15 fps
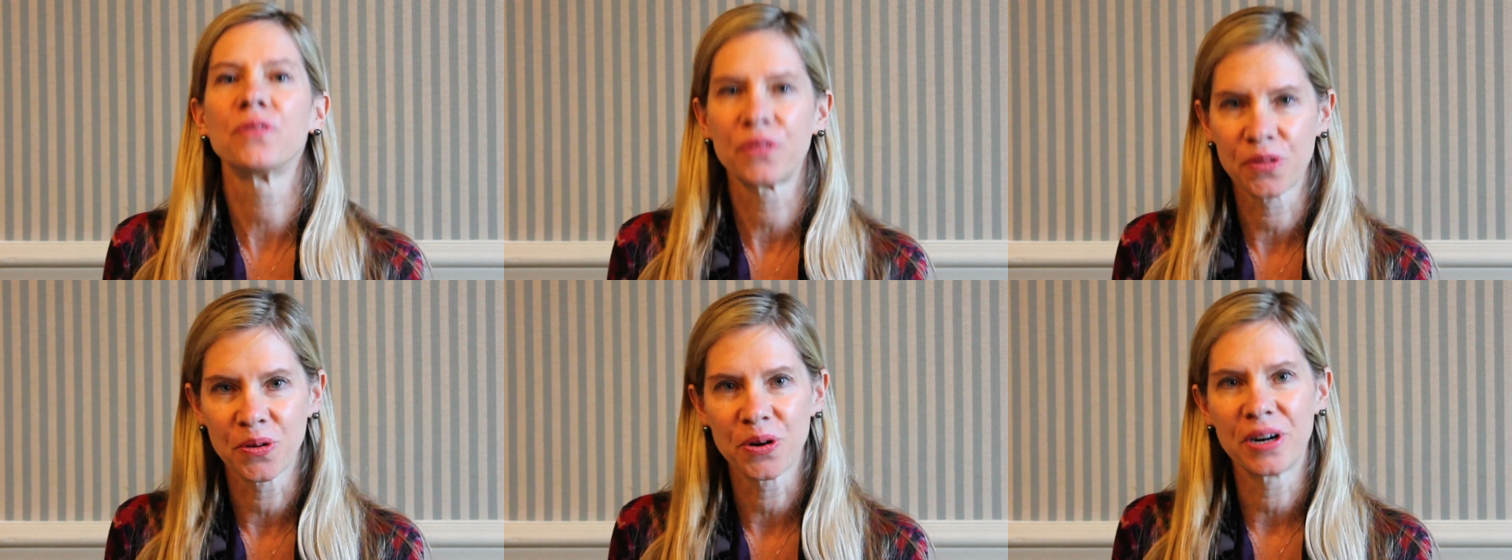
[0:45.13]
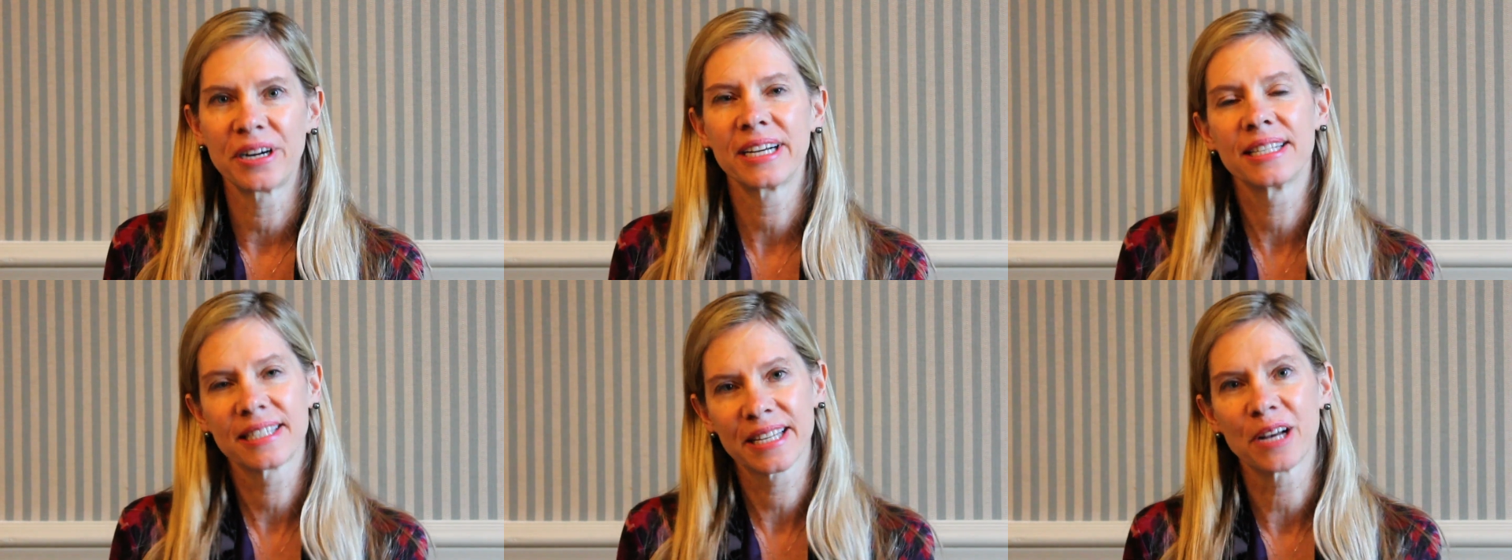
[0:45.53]
four
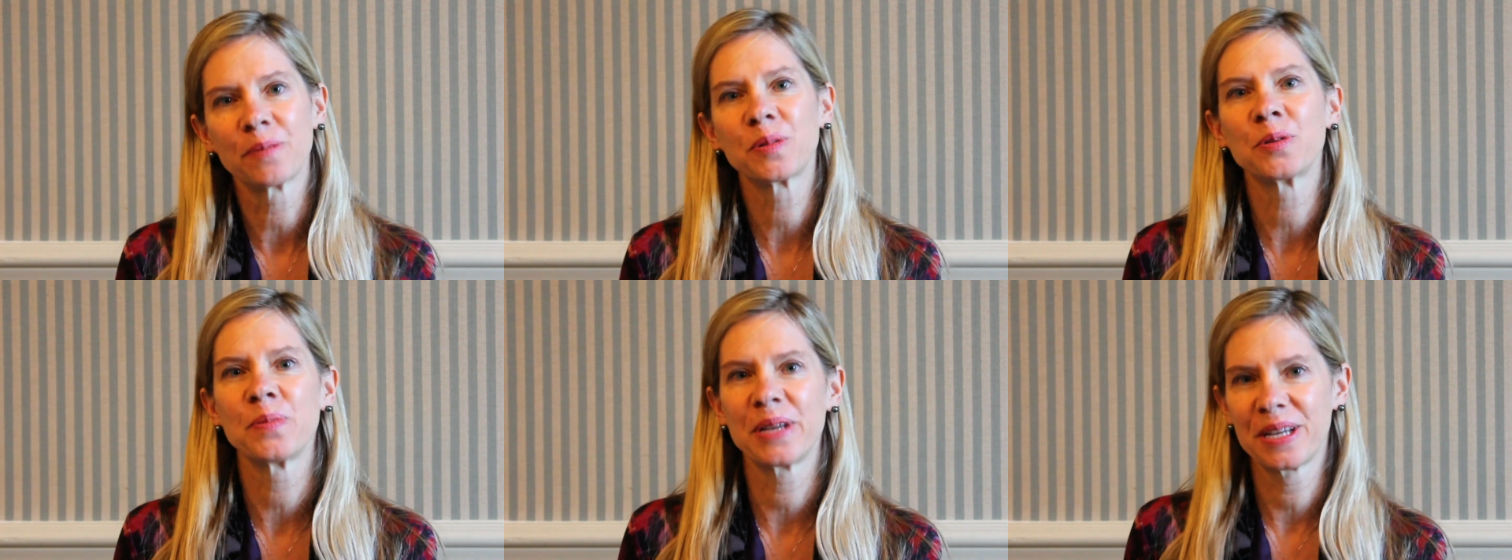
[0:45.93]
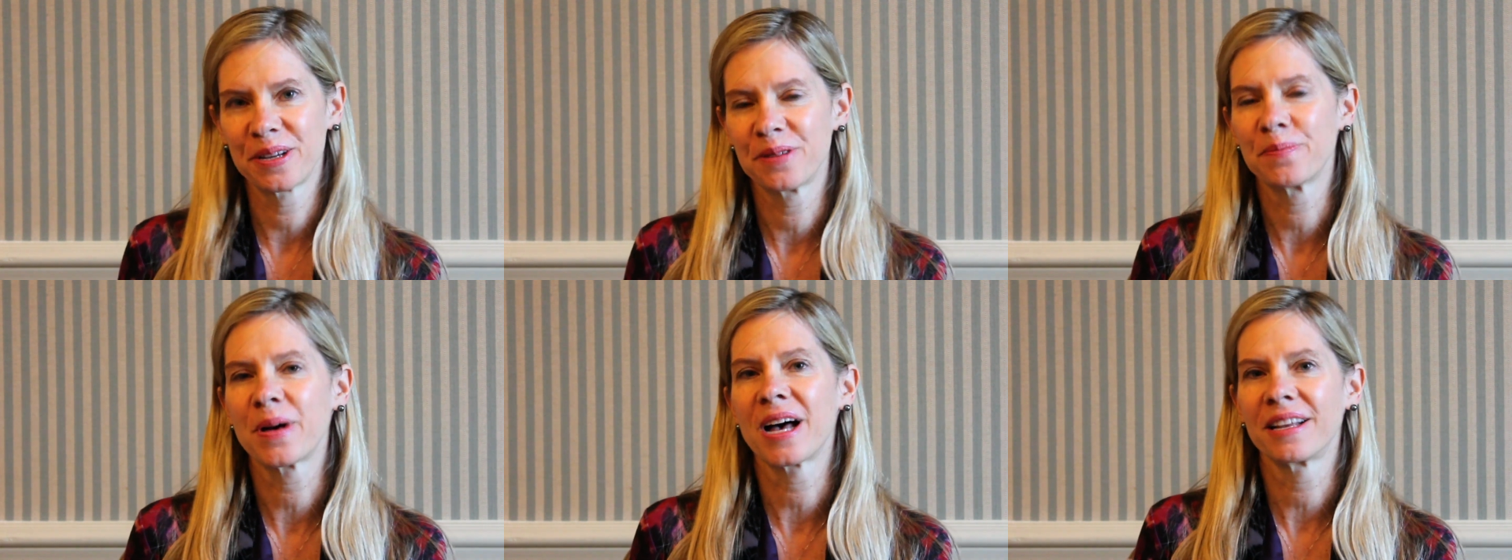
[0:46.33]
has helped me
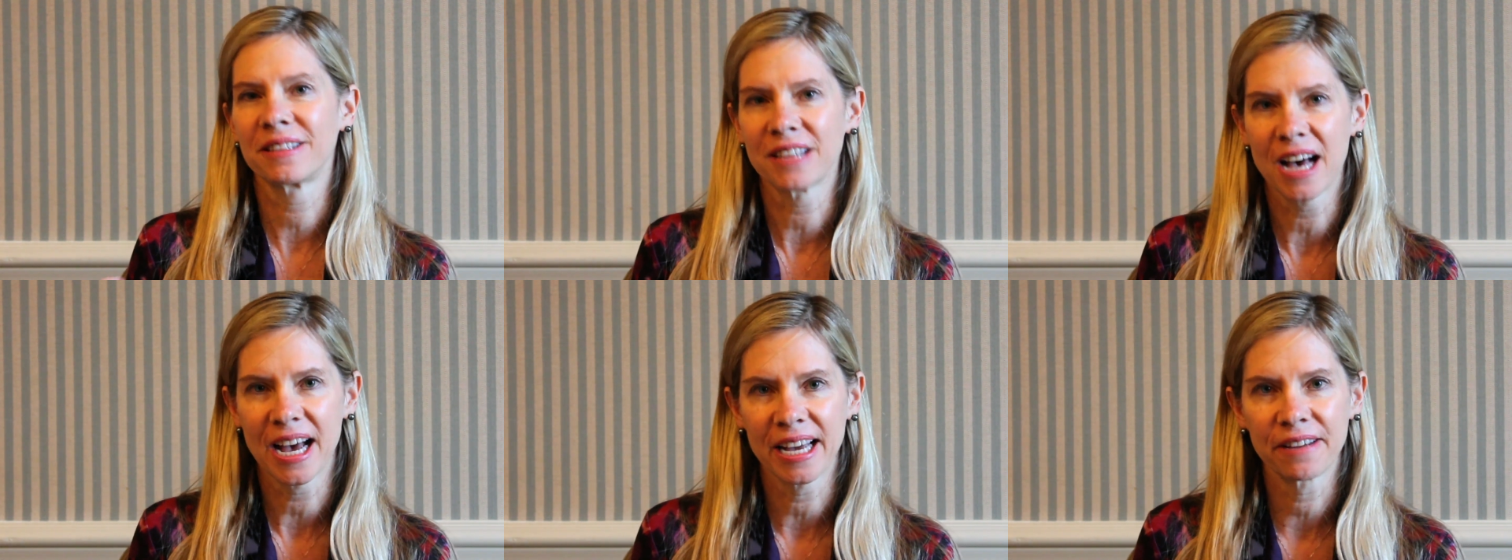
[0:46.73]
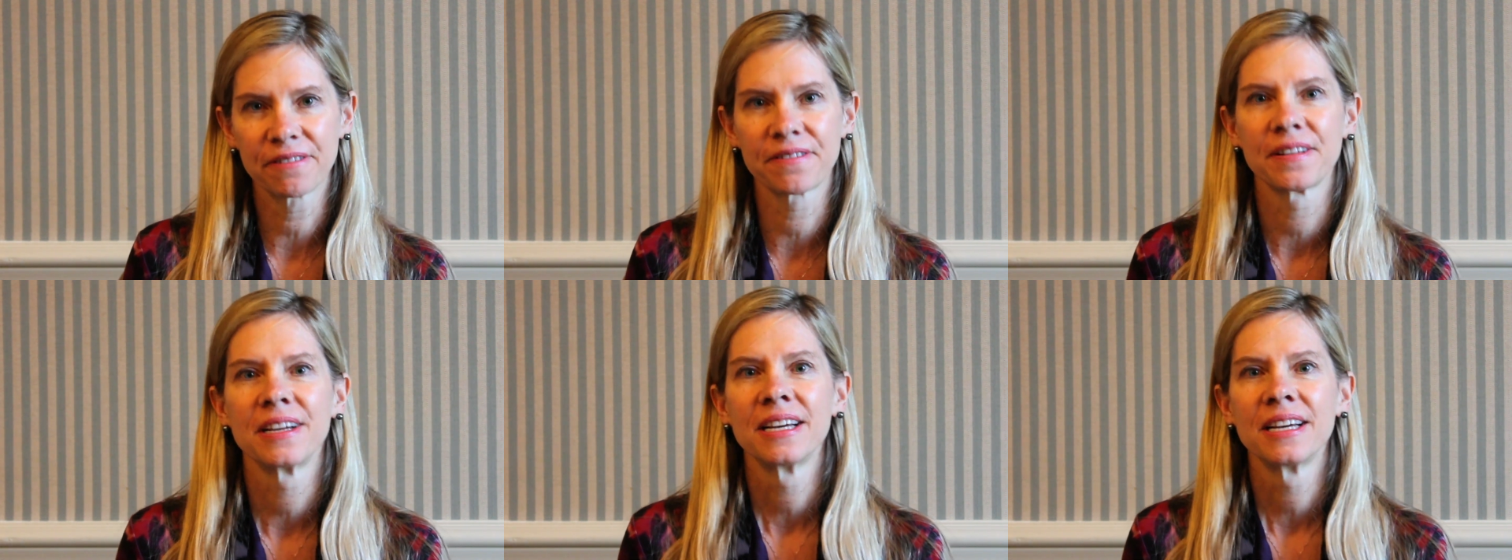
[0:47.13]
in my life